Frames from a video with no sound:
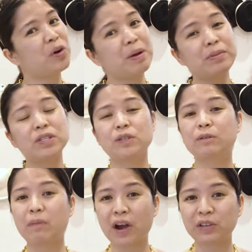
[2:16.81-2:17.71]
or maybe just
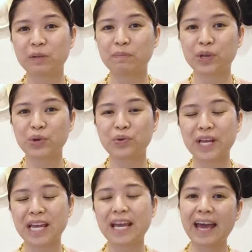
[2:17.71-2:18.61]
admire the beauty.